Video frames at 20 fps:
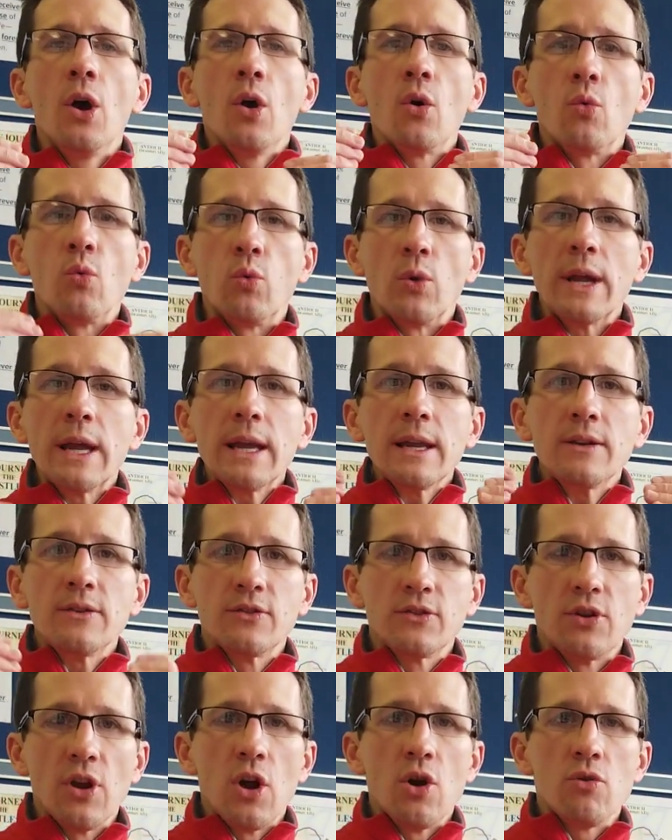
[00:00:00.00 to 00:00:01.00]
We
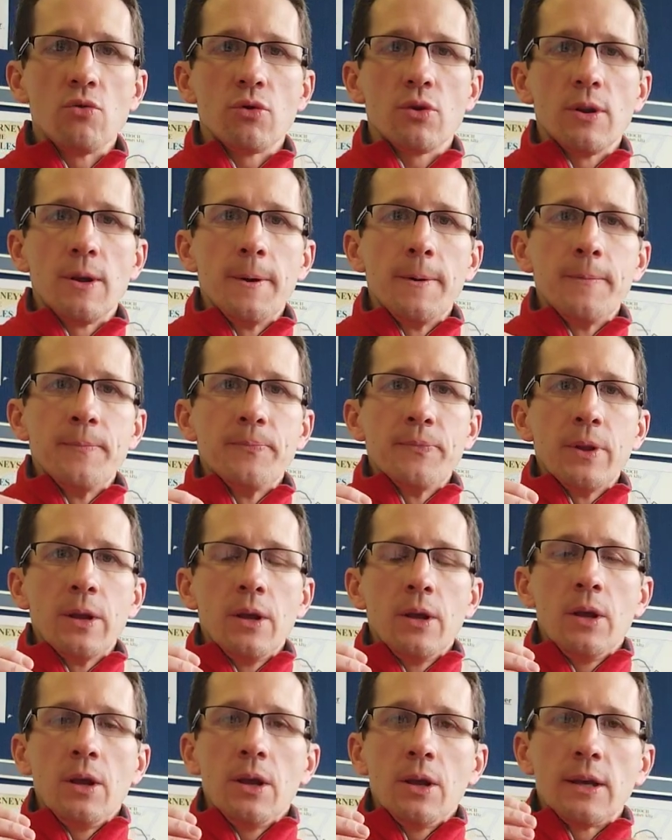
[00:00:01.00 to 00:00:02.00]
don't
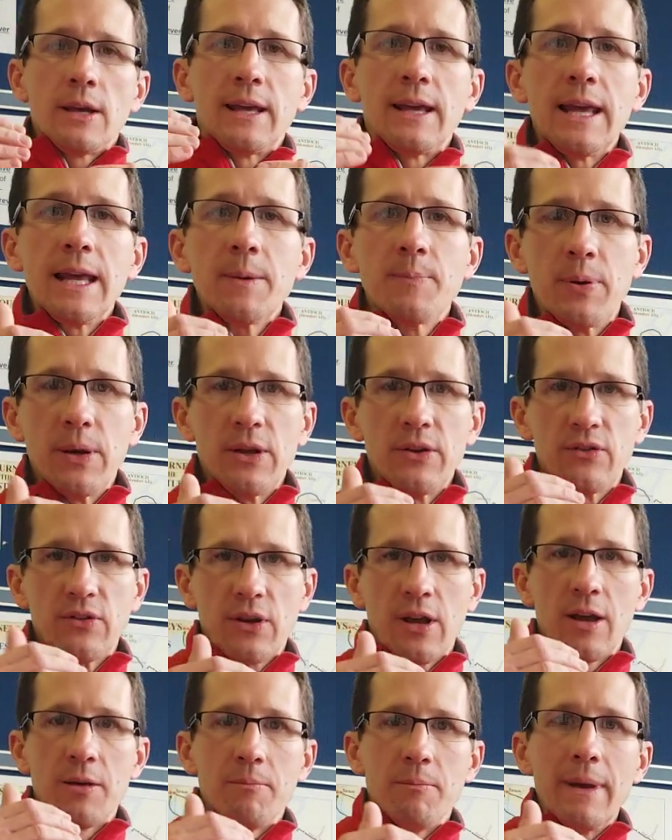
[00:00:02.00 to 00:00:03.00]
keep his
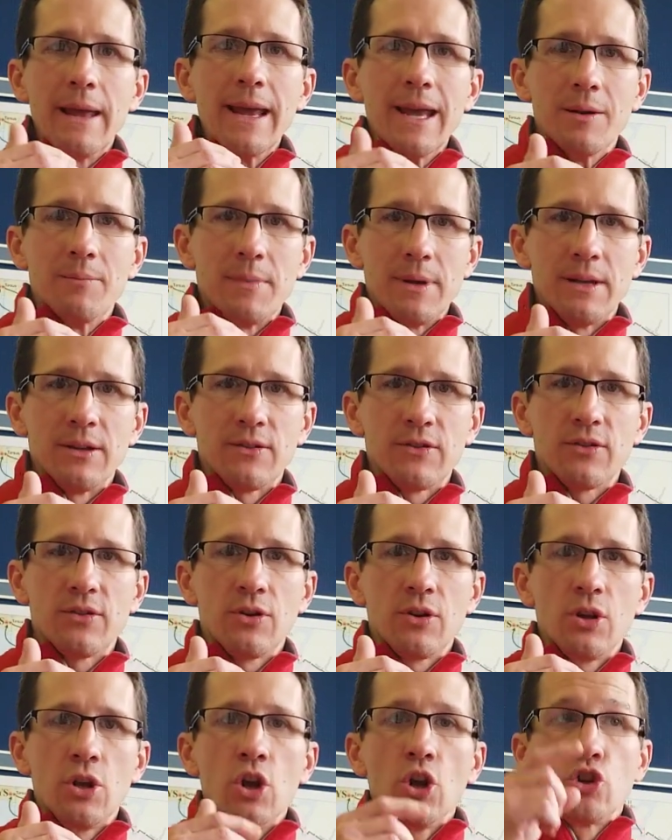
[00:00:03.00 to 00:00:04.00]
commandments
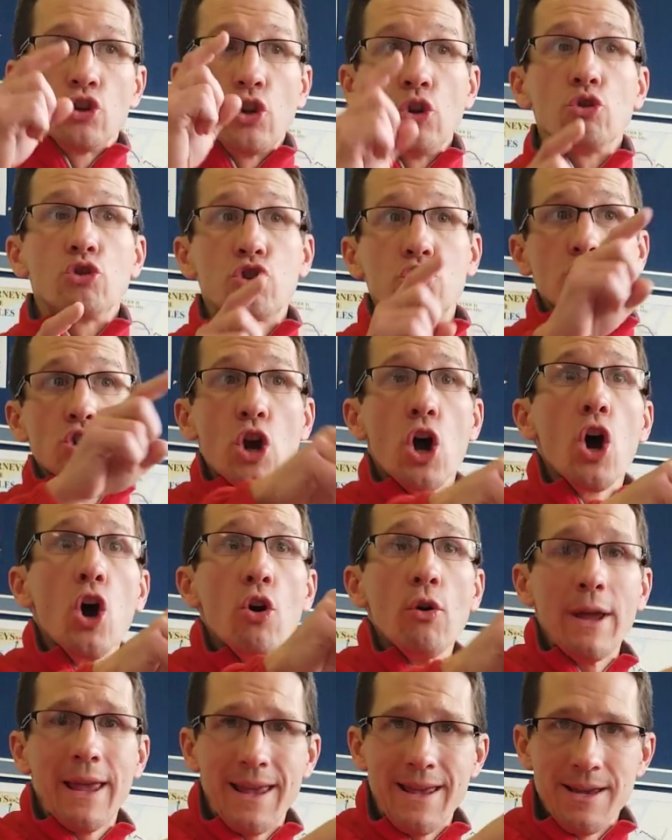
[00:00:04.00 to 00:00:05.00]
to show
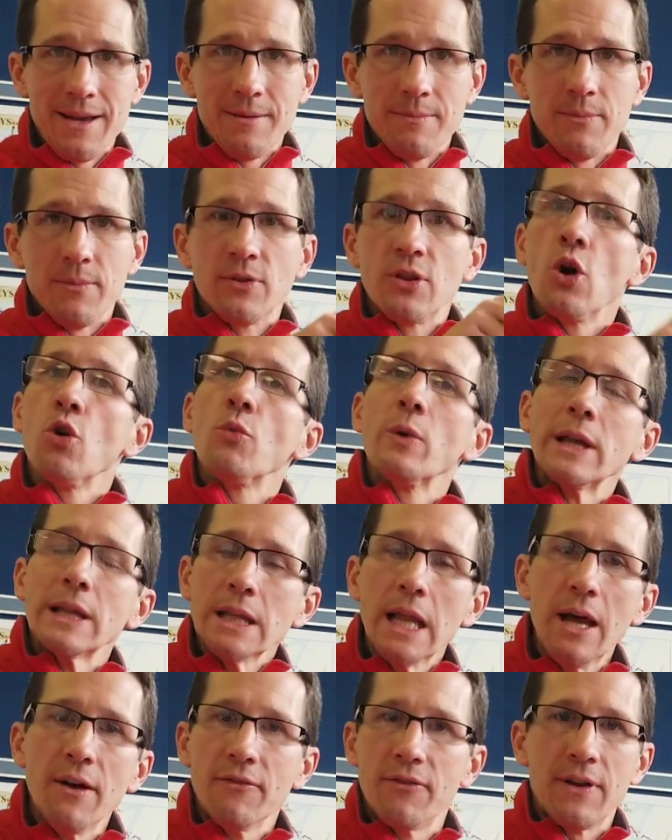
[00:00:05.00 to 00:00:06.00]
him that we
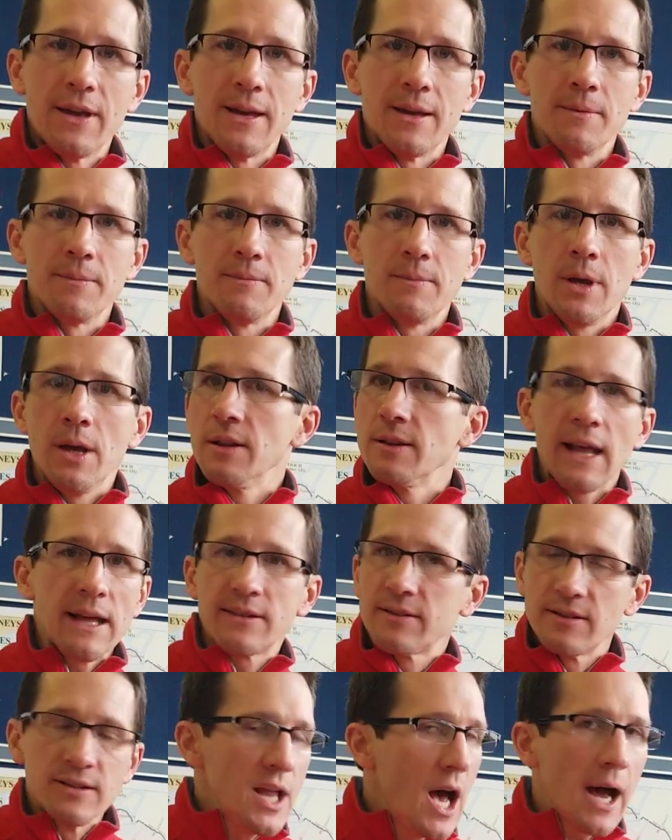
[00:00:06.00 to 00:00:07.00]
love him.
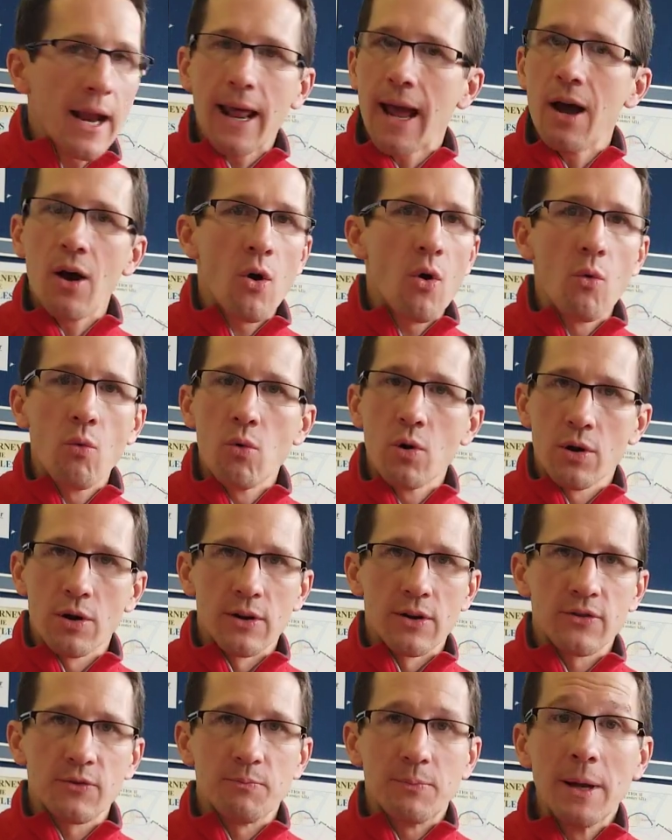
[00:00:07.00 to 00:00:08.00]
That's not how it
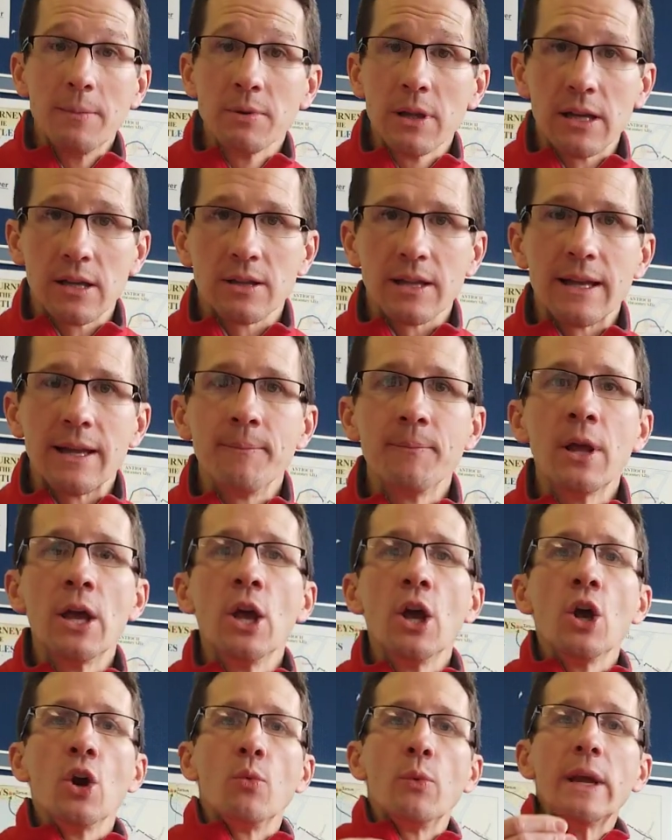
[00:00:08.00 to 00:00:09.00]
works. Biblically,
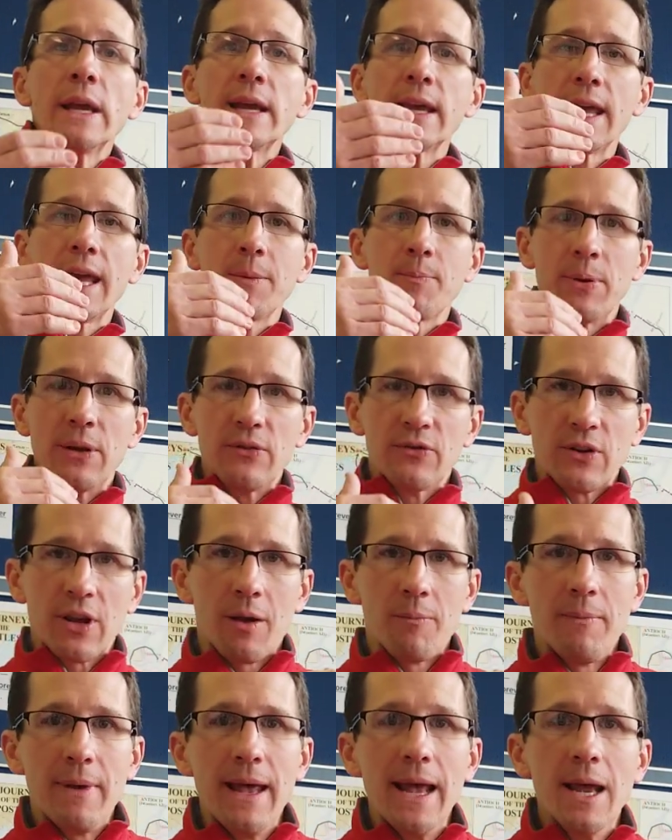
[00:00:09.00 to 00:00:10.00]
we keep his
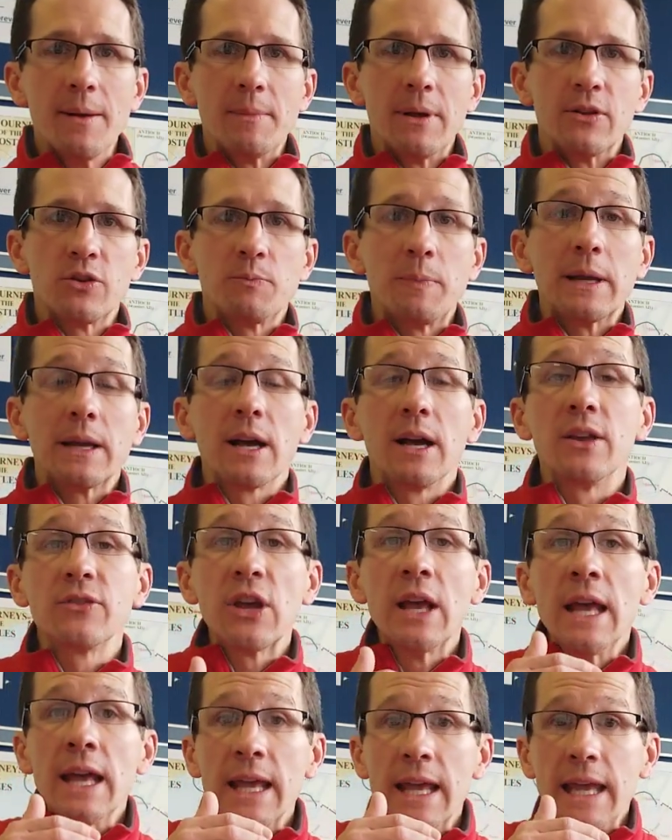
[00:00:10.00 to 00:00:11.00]
commandments because
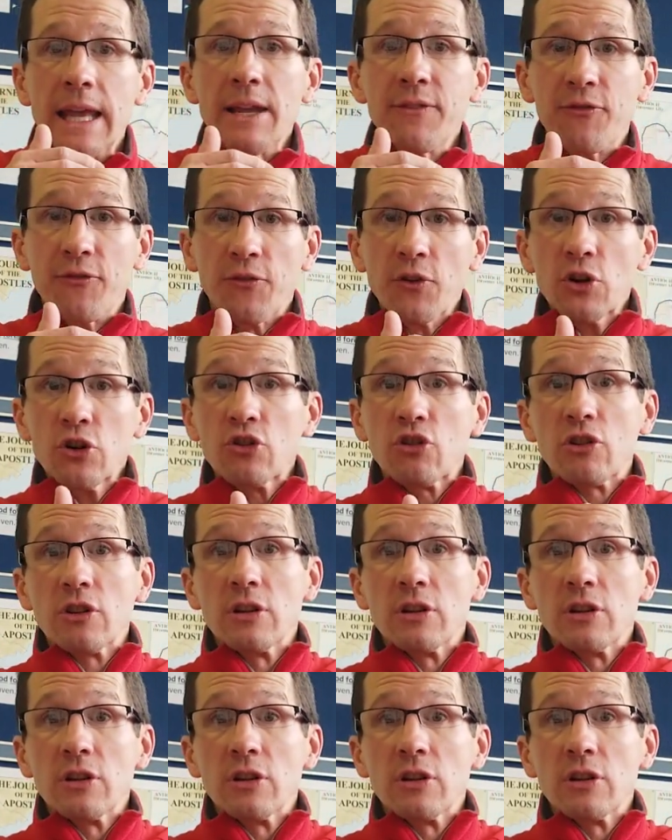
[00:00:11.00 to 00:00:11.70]
he first